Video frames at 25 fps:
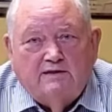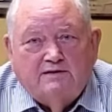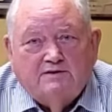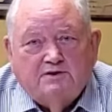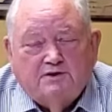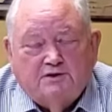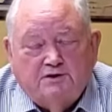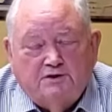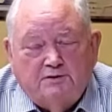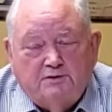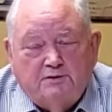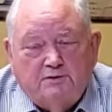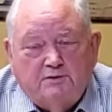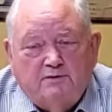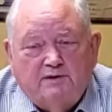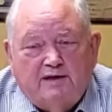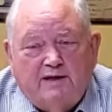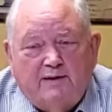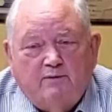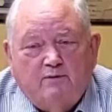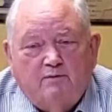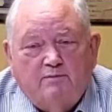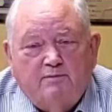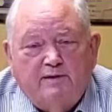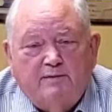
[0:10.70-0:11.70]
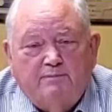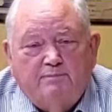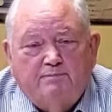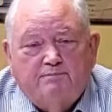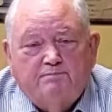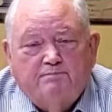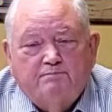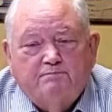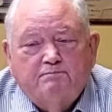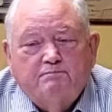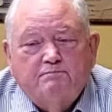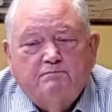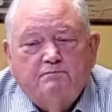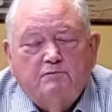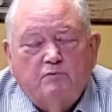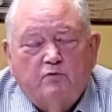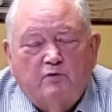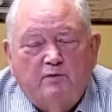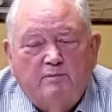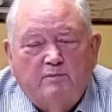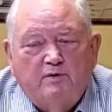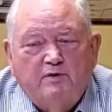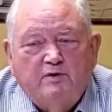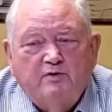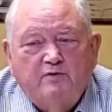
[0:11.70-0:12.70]
school, they will be
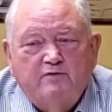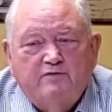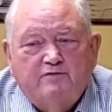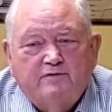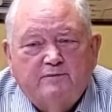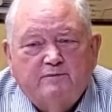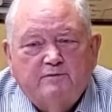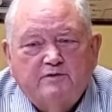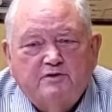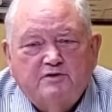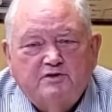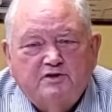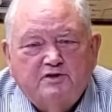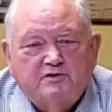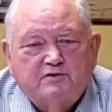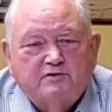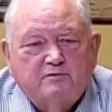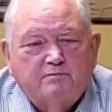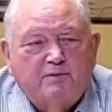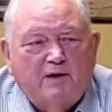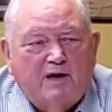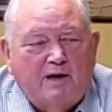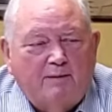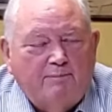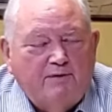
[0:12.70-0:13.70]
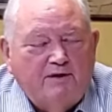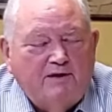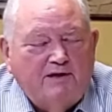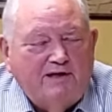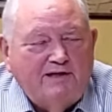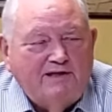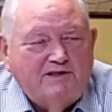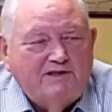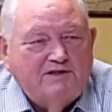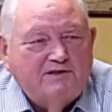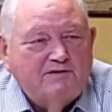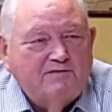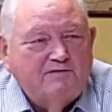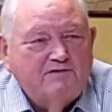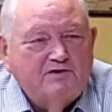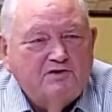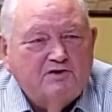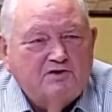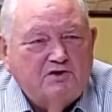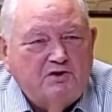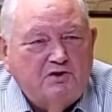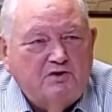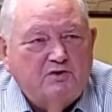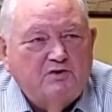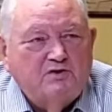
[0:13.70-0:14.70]
removed from the general population of the
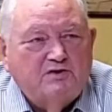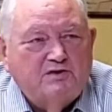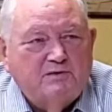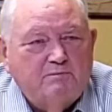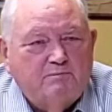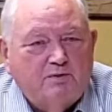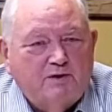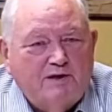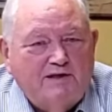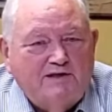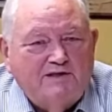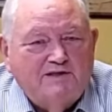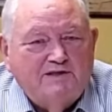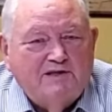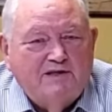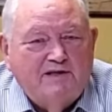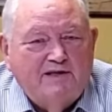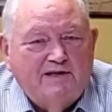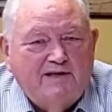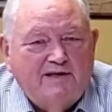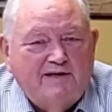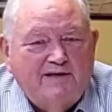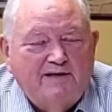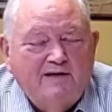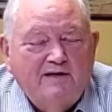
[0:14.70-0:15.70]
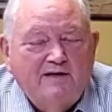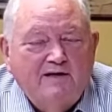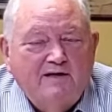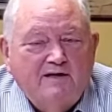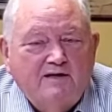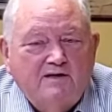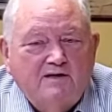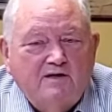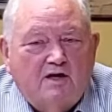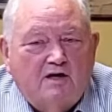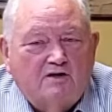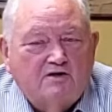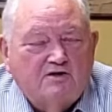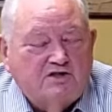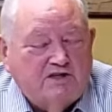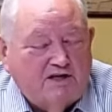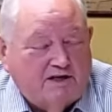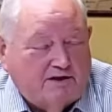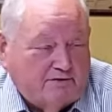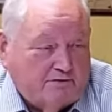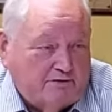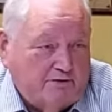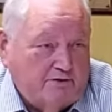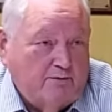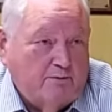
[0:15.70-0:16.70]
students and placed in a
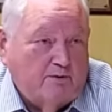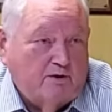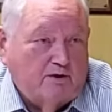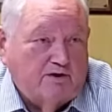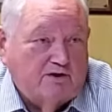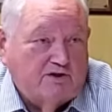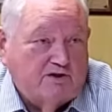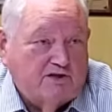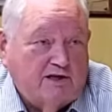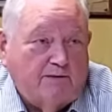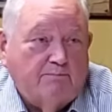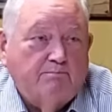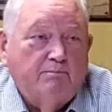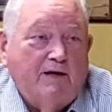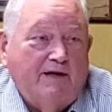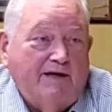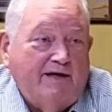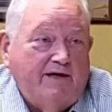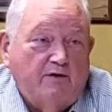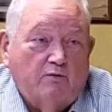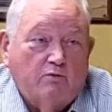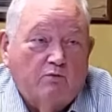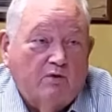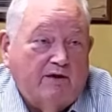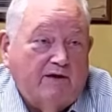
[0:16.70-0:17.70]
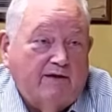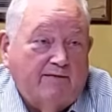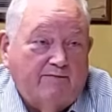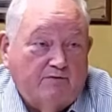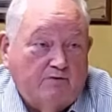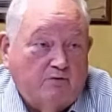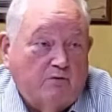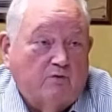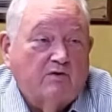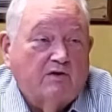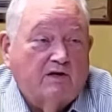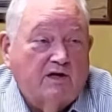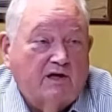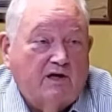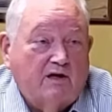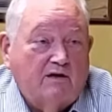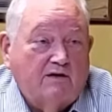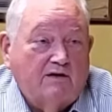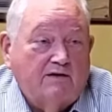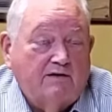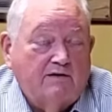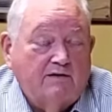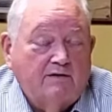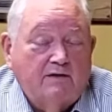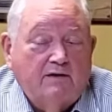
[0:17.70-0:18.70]
sick room or a sick bay or whatever you want to call
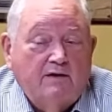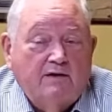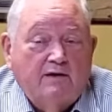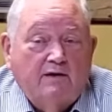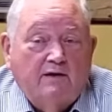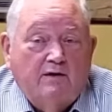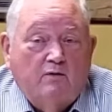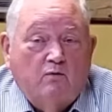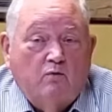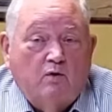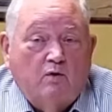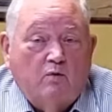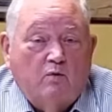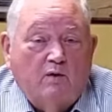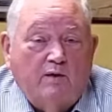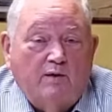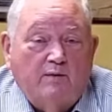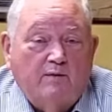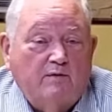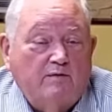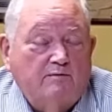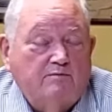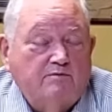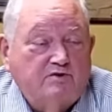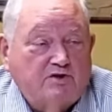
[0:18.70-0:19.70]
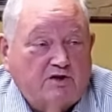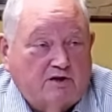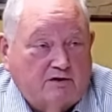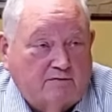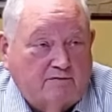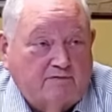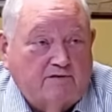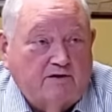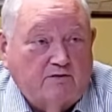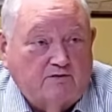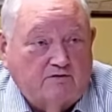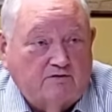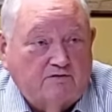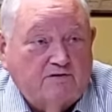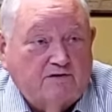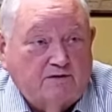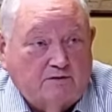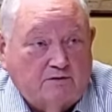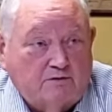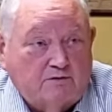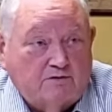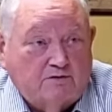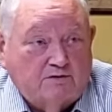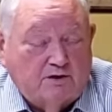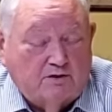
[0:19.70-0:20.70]
it, where we will observe those
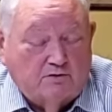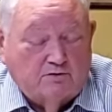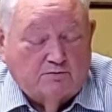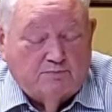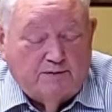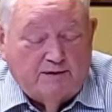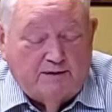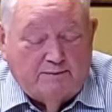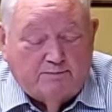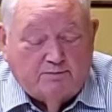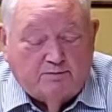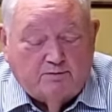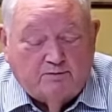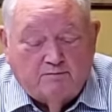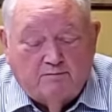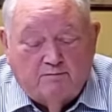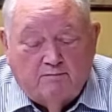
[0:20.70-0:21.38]
folks, those people.